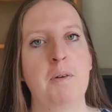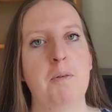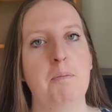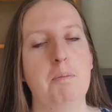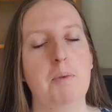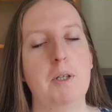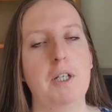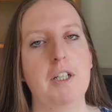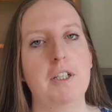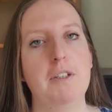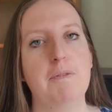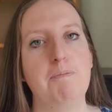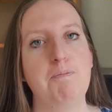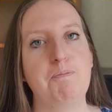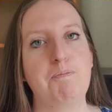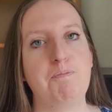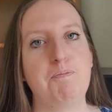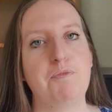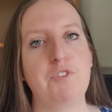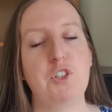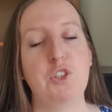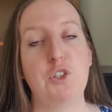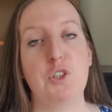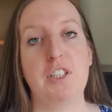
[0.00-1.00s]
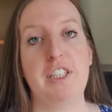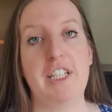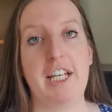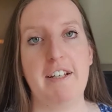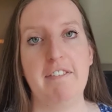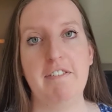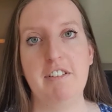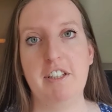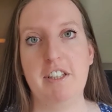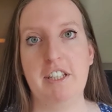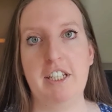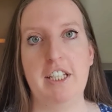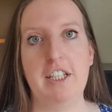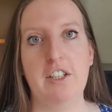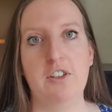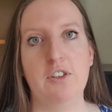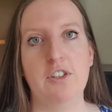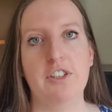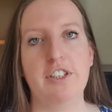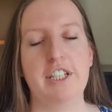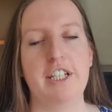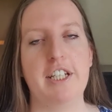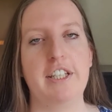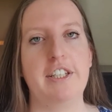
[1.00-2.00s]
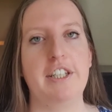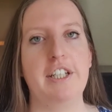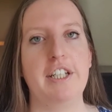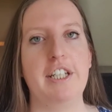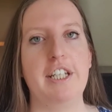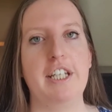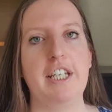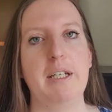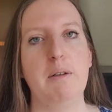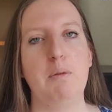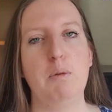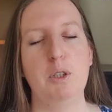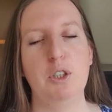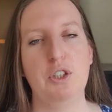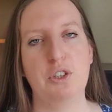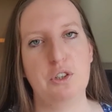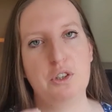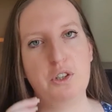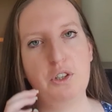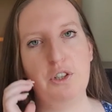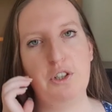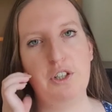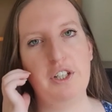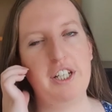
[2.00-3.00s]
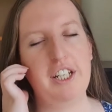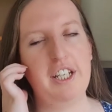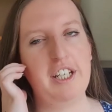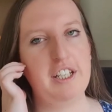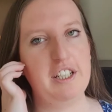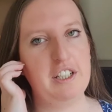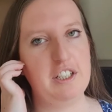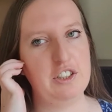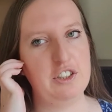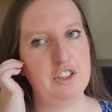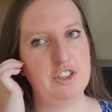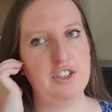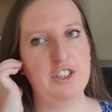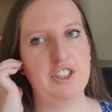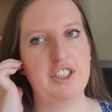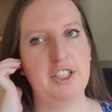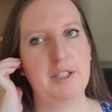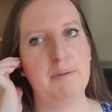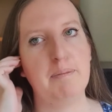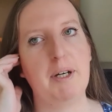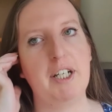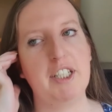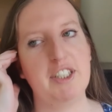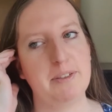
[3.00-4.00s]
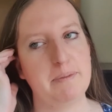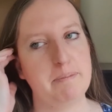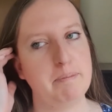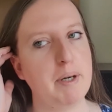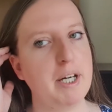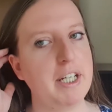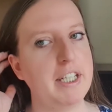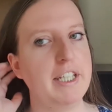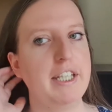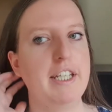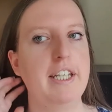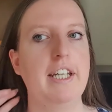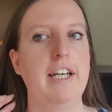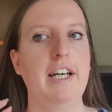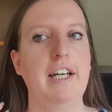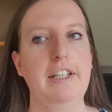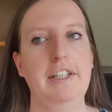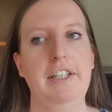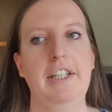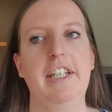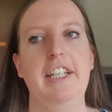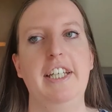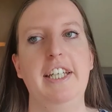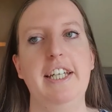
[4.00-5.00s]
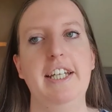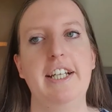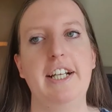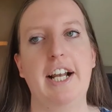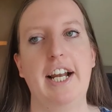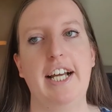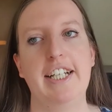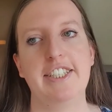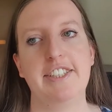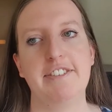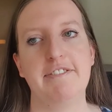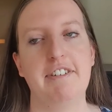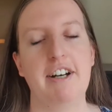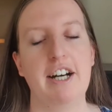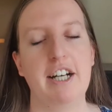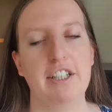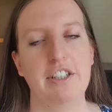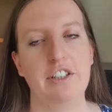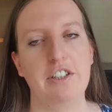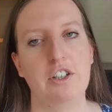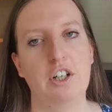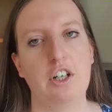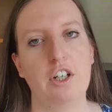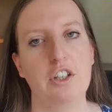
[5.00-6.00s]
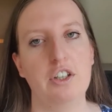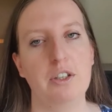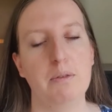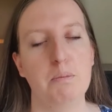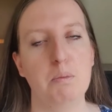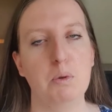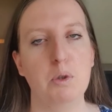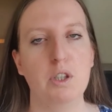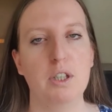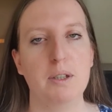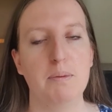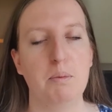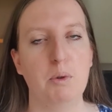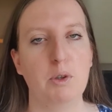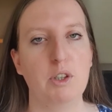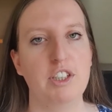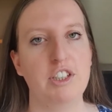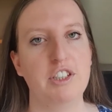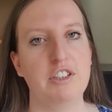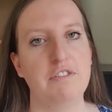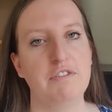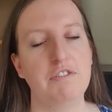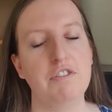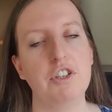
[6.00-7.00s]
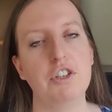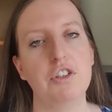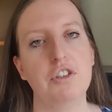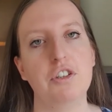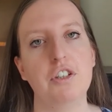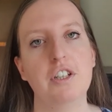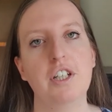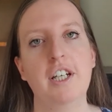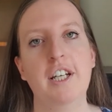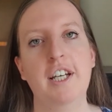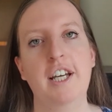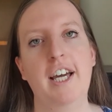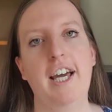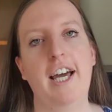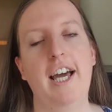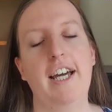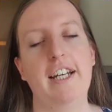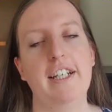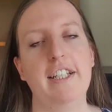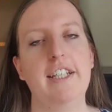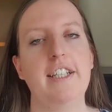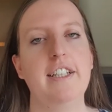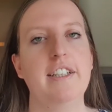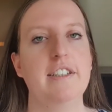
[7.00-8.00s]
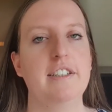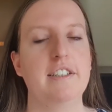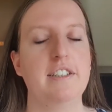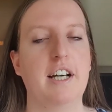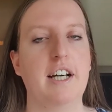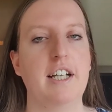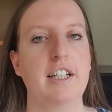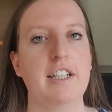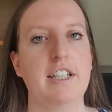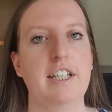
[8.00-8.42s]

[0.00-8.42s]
But so David Neagle said that he was earning a certain amount of money, and then he classified it on the poor point of view, and he decided